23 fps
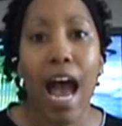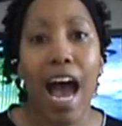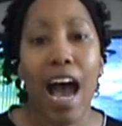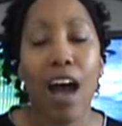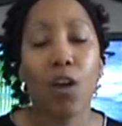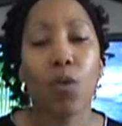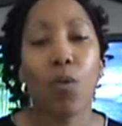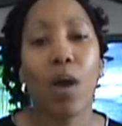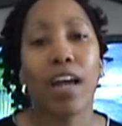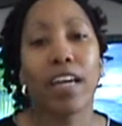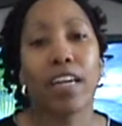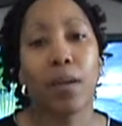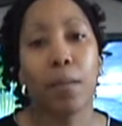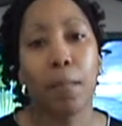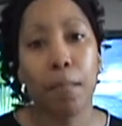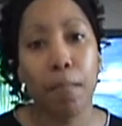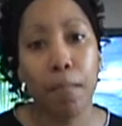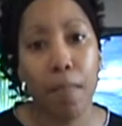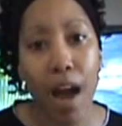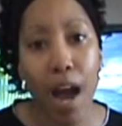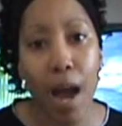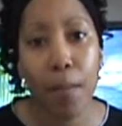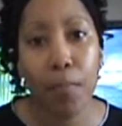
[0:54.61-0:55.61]
how do I get
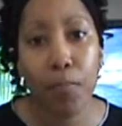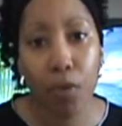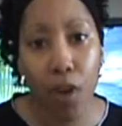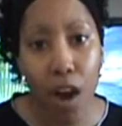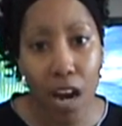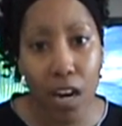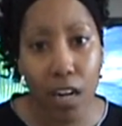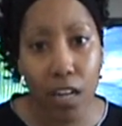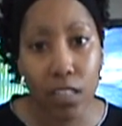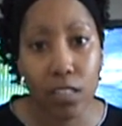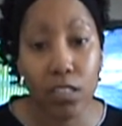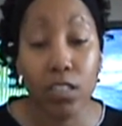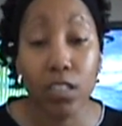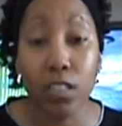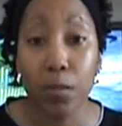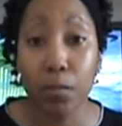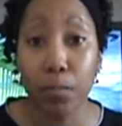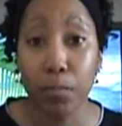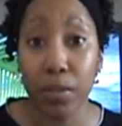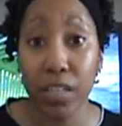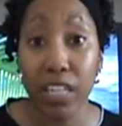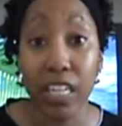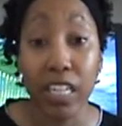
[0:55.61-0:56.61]
my product to
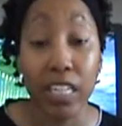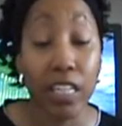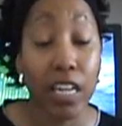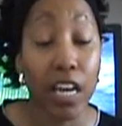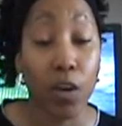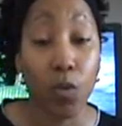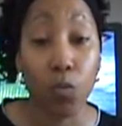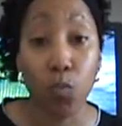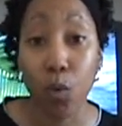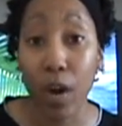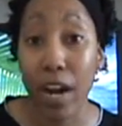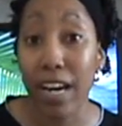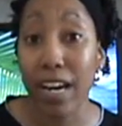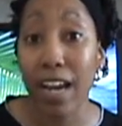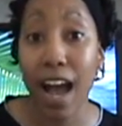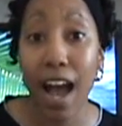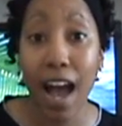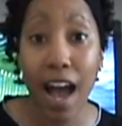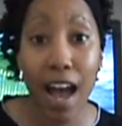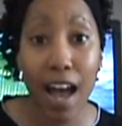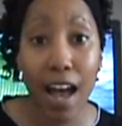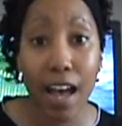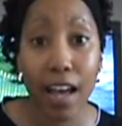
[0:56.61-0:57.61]
compete and rank
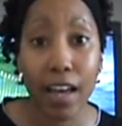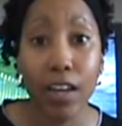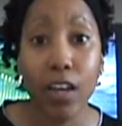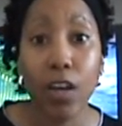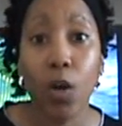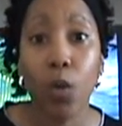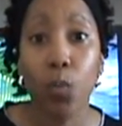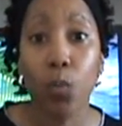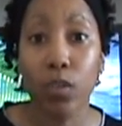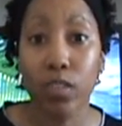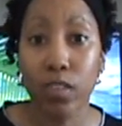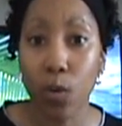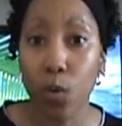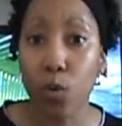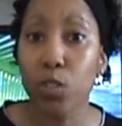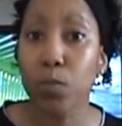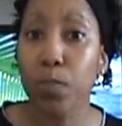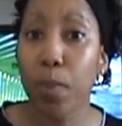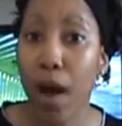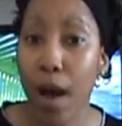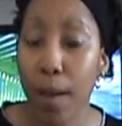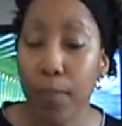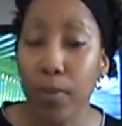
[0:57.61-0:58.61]
high with
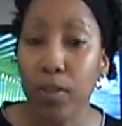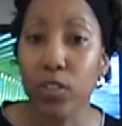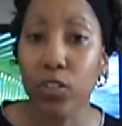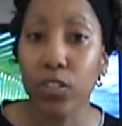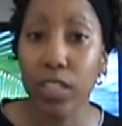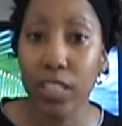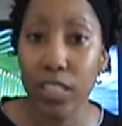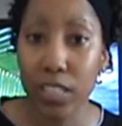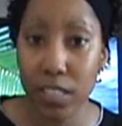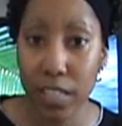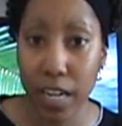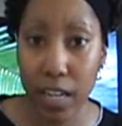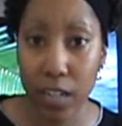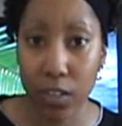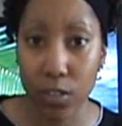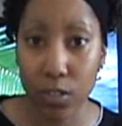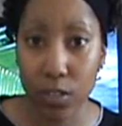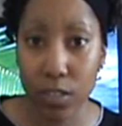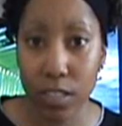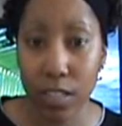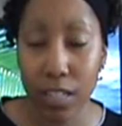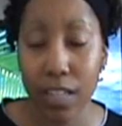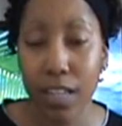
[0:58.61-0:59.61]
those popular
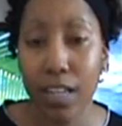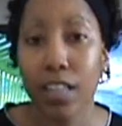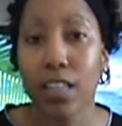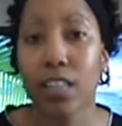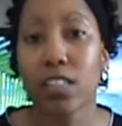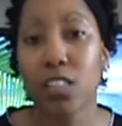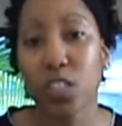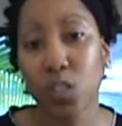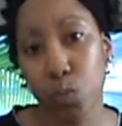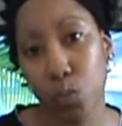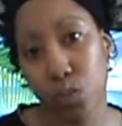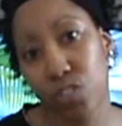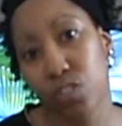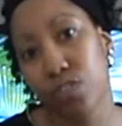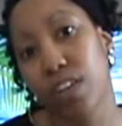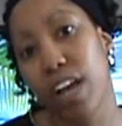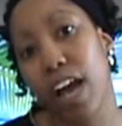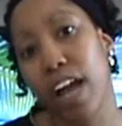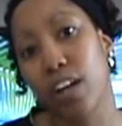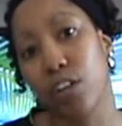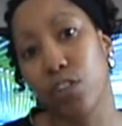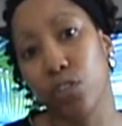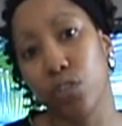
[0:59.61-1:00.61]
e-tailers? This is what you've
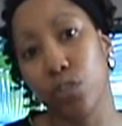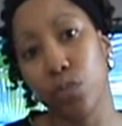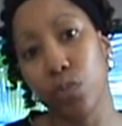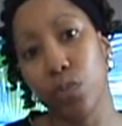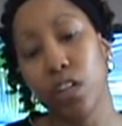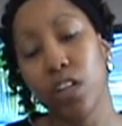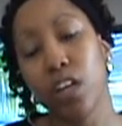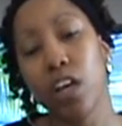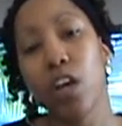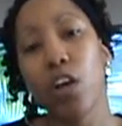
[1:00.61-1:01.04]
got to do.